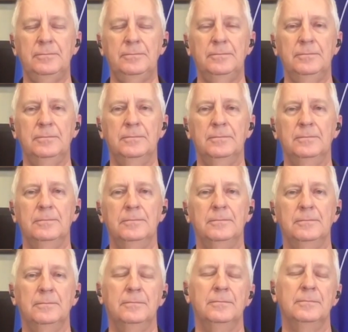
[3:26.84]

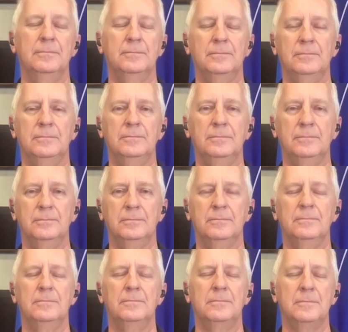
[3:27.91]

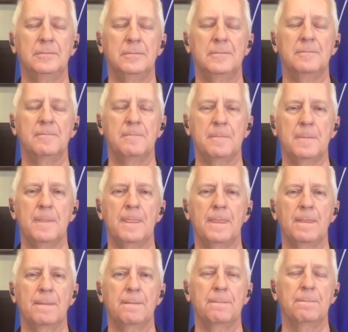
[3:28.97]

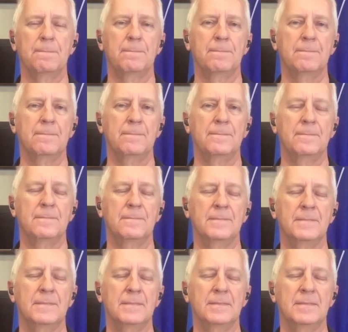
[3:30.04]

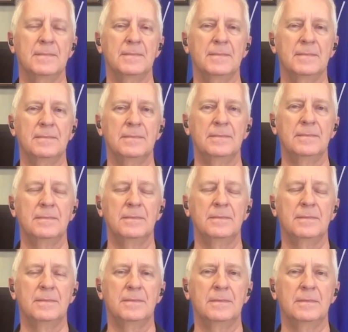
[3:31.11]

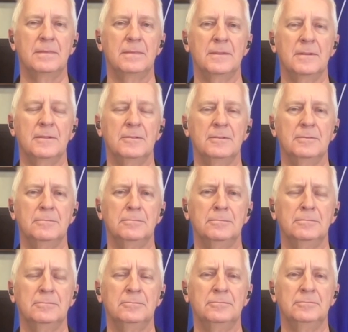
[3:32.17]

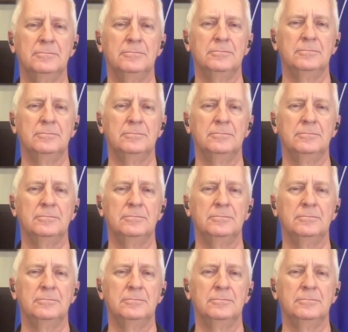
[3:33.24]
The person shown says nothing.